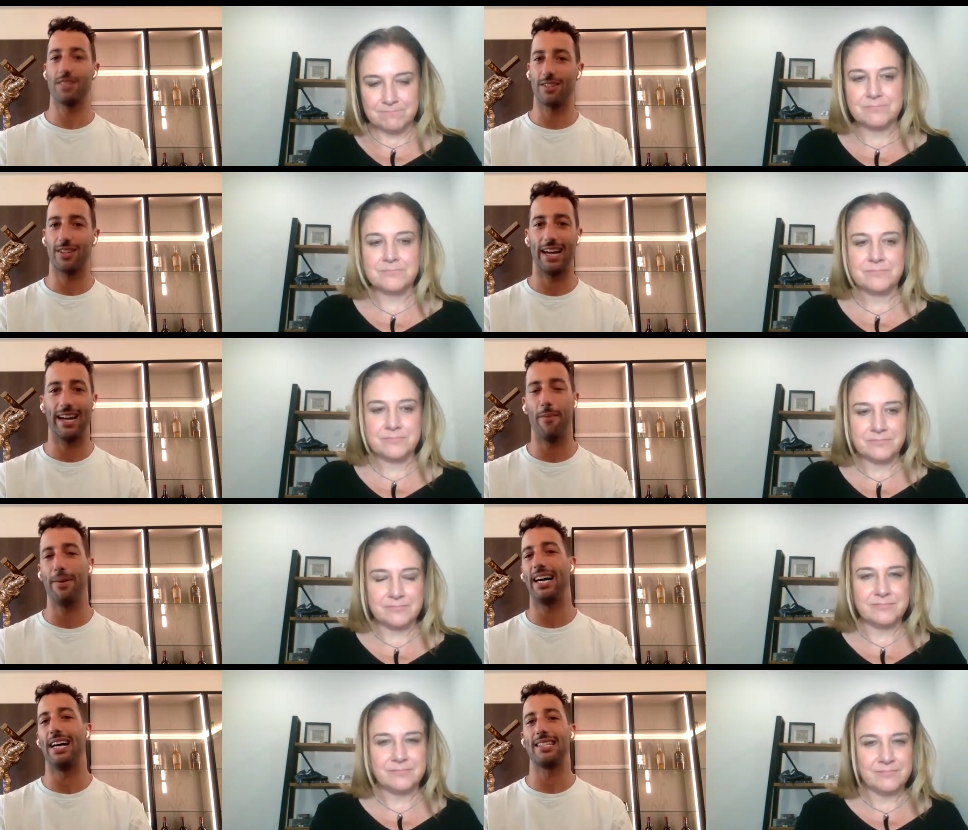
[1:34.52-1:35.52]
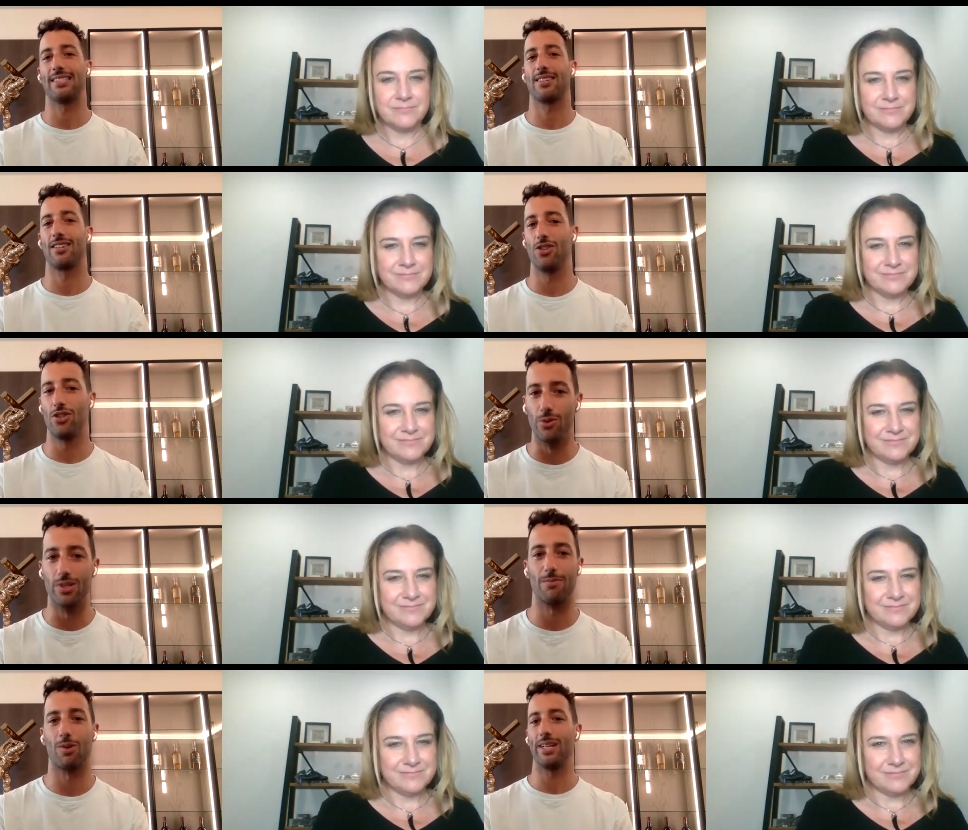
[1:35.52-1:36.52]
Speaker 1: it's okay, I'm going to ask
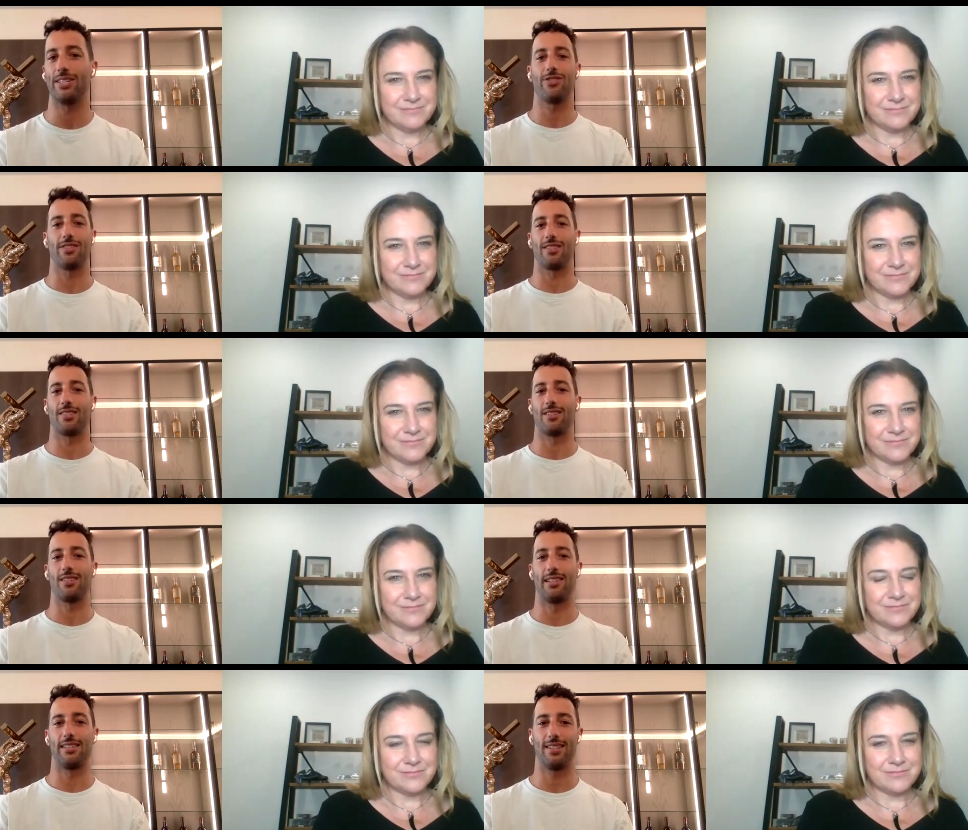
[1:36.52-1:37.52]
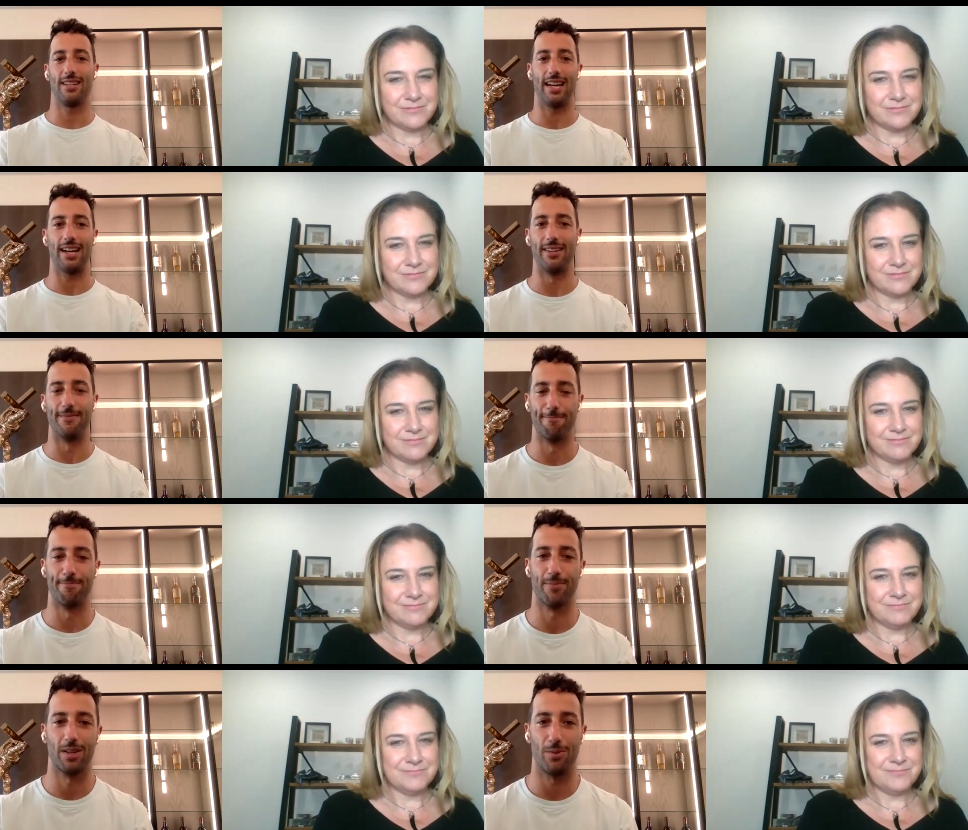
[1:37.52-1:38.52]
you some questions today.
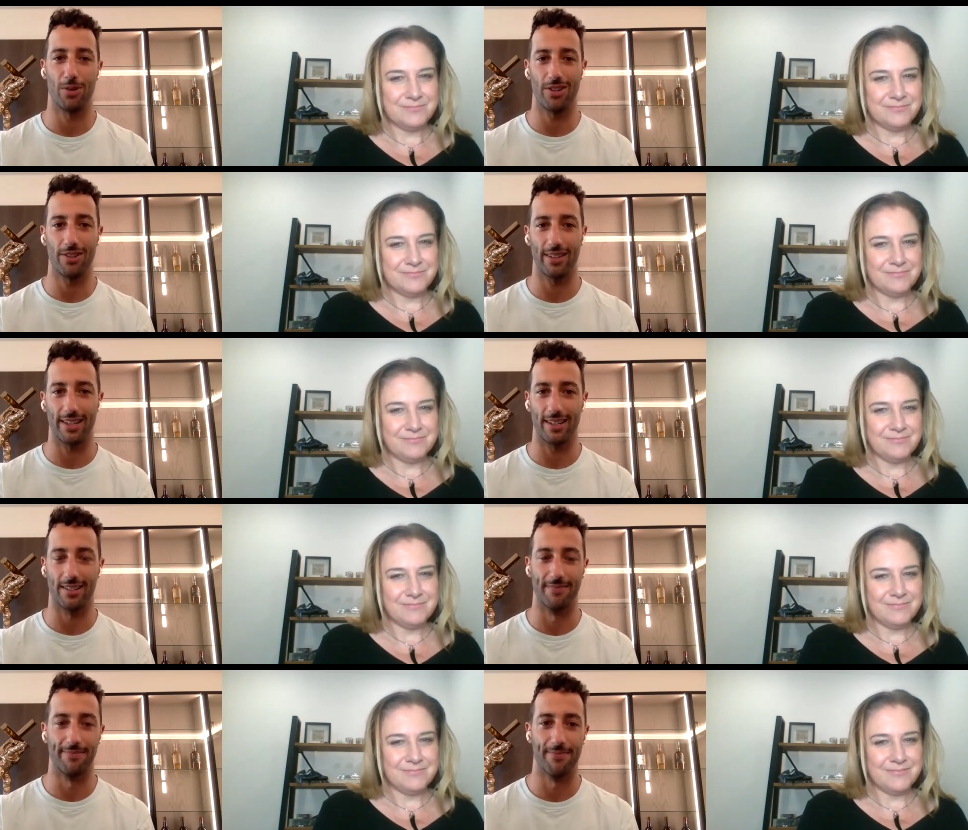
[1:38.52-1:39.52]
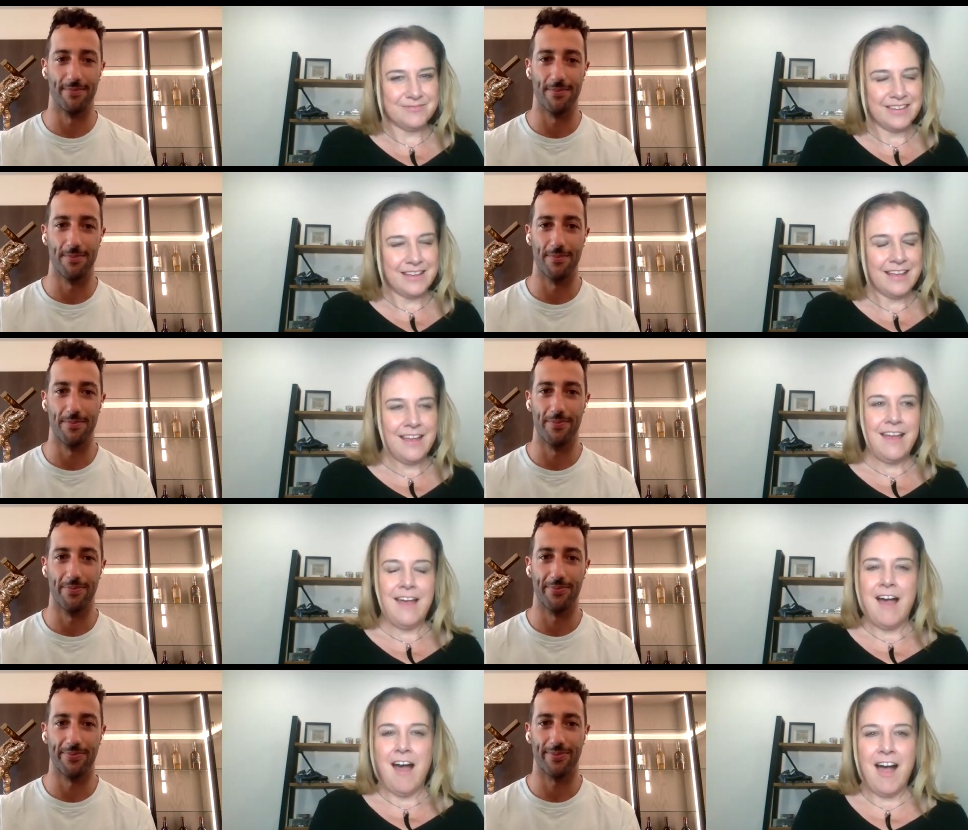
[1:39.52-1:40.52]
What do you think?
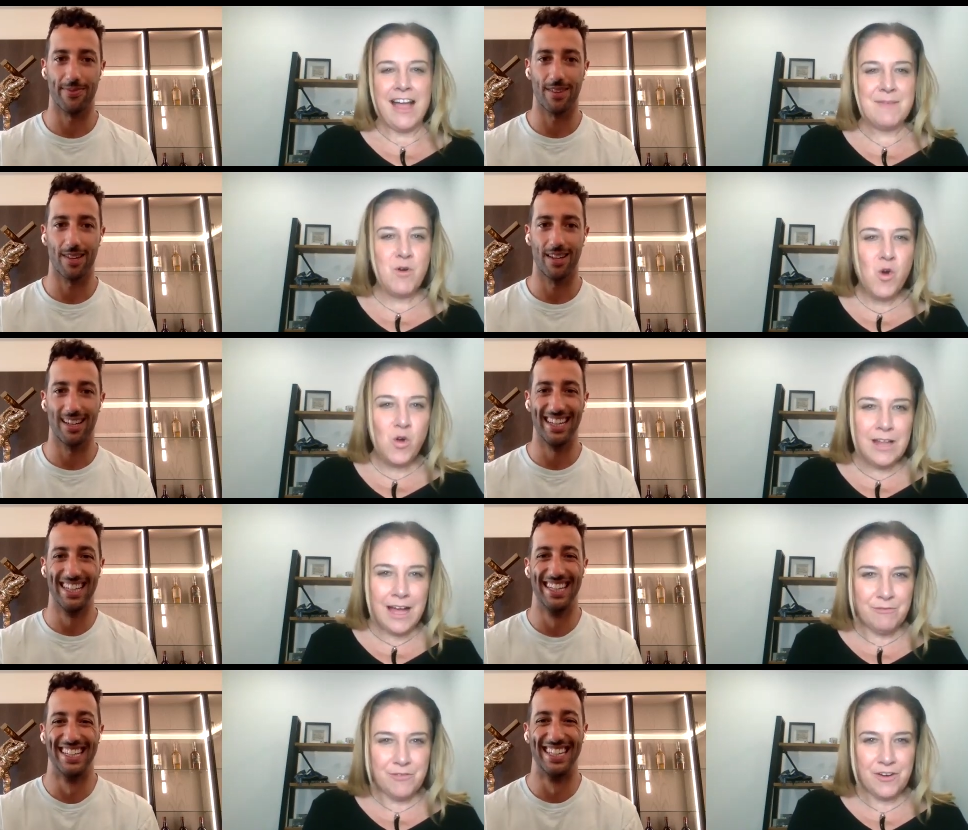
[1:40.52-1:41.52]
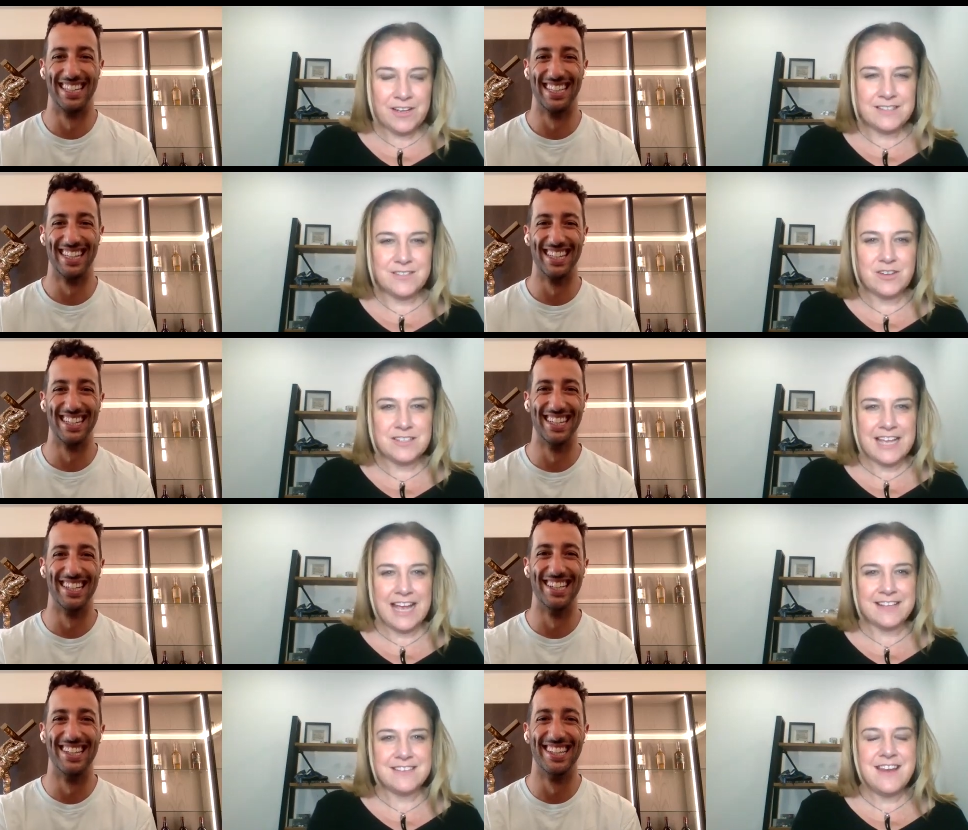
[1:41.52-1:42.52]
Speaker 2: I am all up for it as long as it
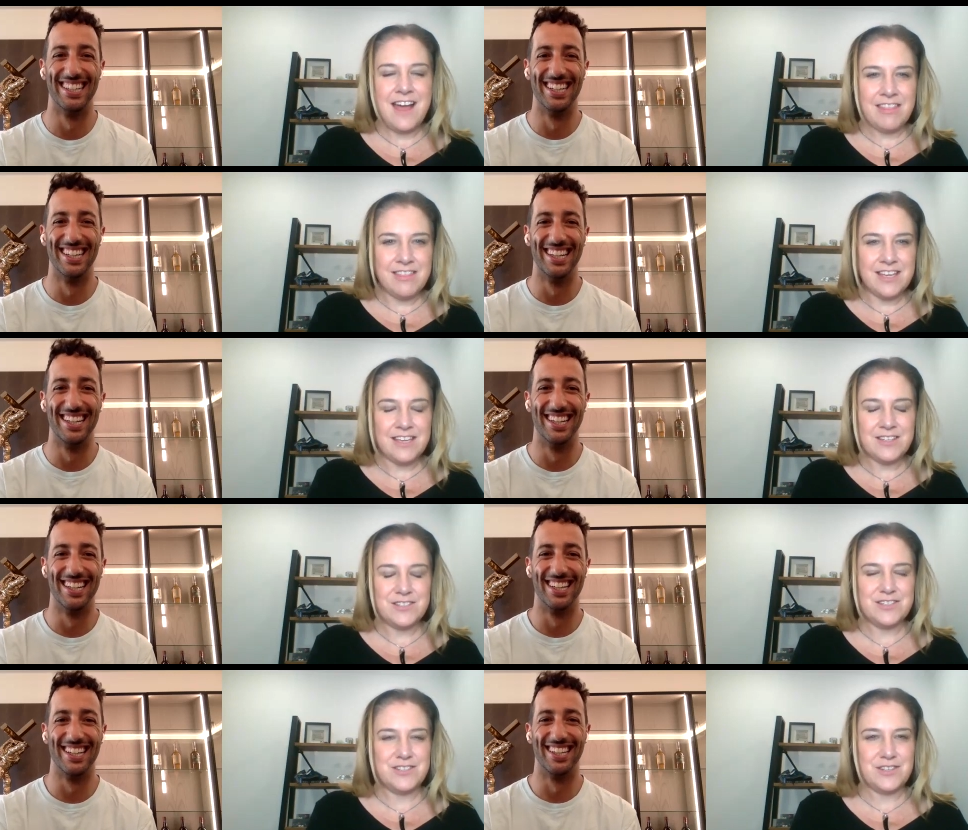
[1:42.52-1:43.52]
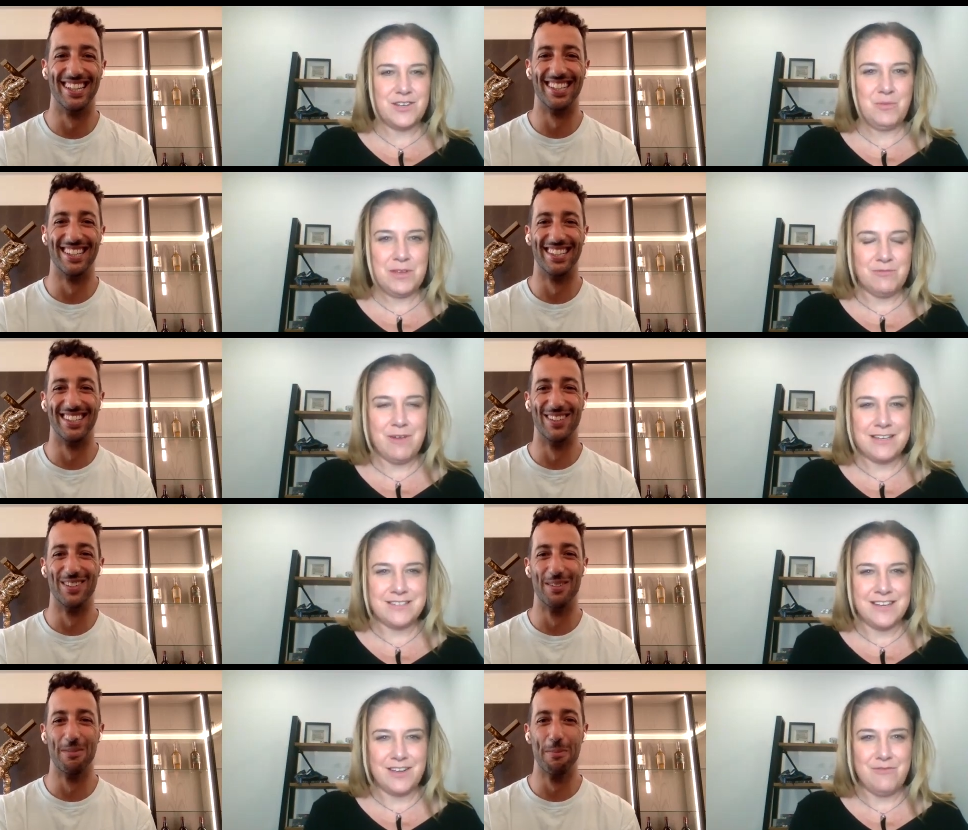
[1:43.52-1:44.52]
has nothing to do with
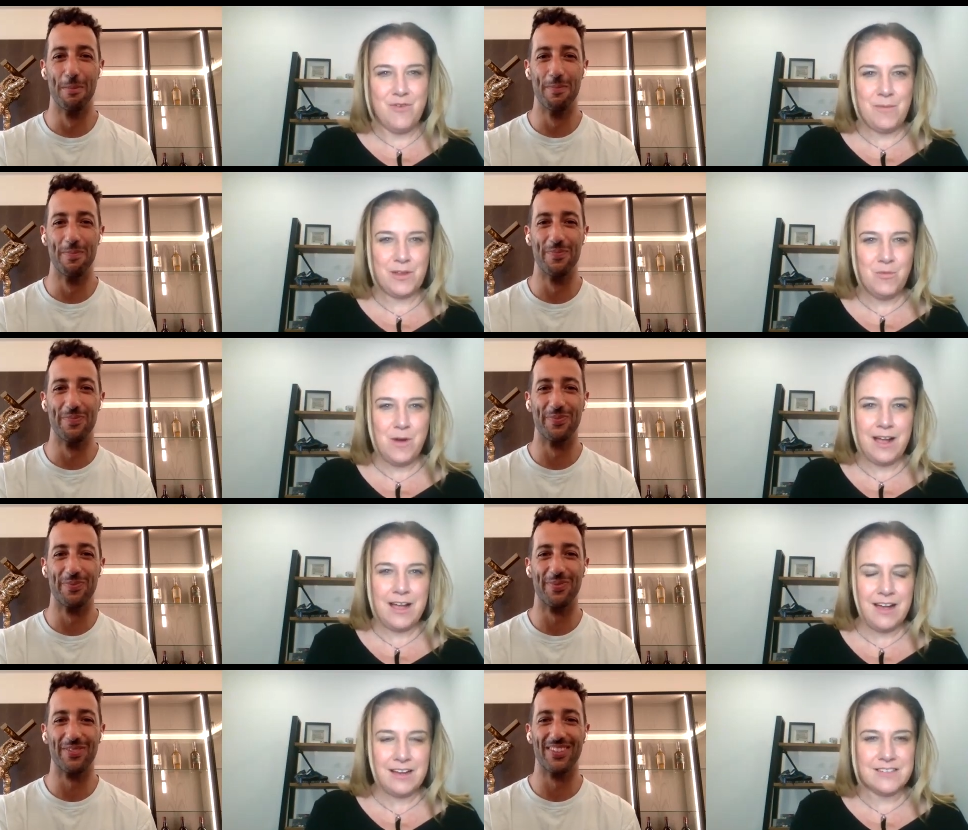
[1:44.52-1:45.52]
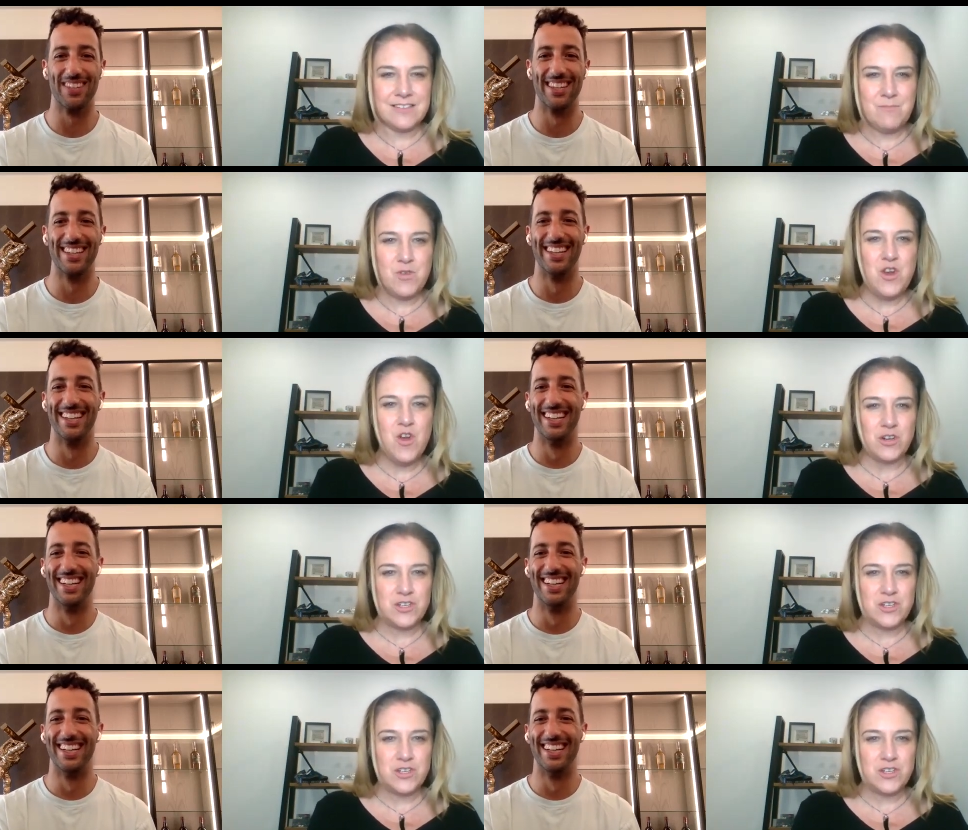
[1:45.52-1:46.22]
racing a Formula One car because I'm not